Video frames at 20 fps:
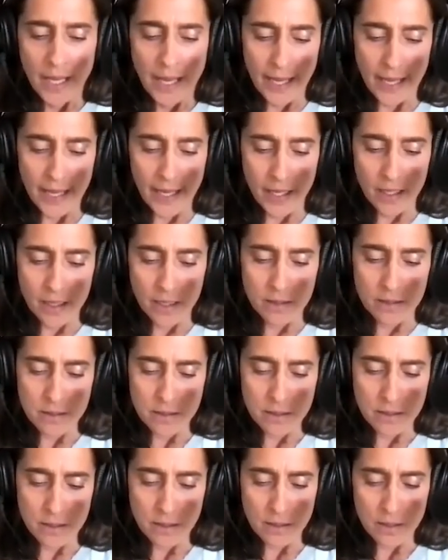and
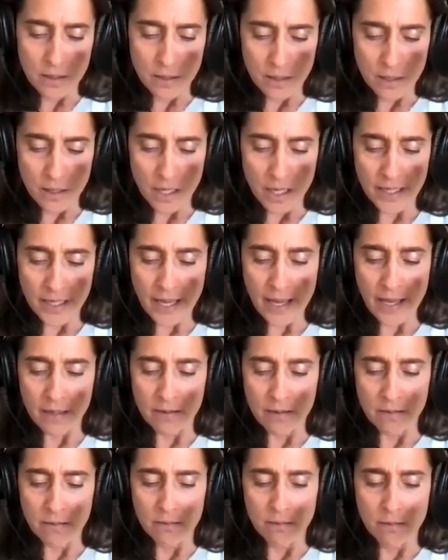
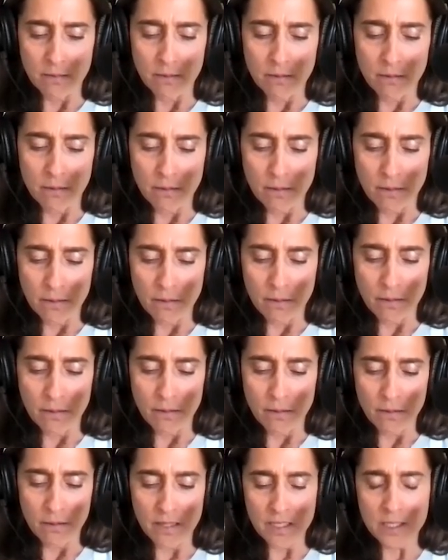again
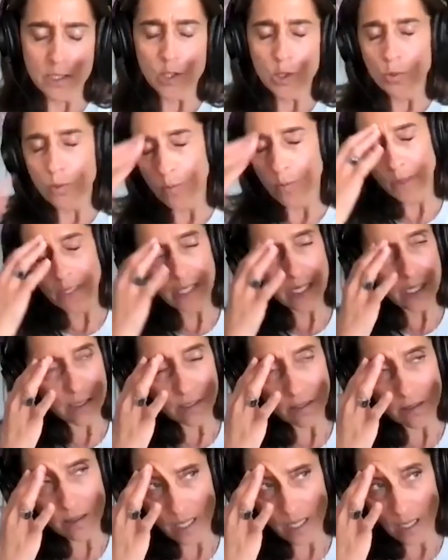this is when we need
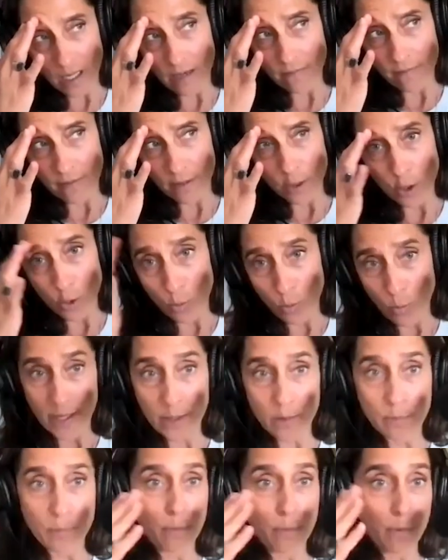to think of a new way
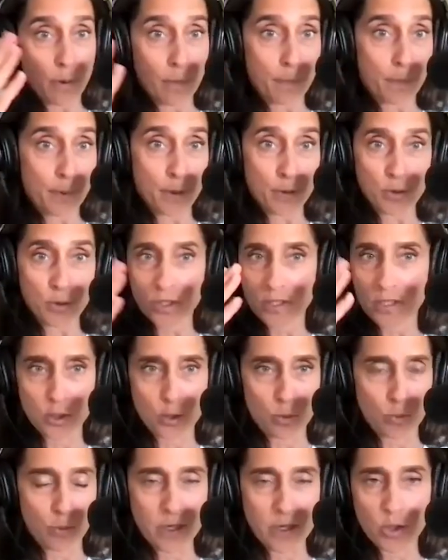to approach a
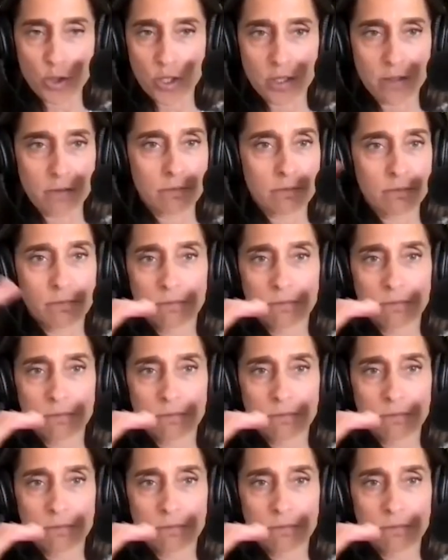situation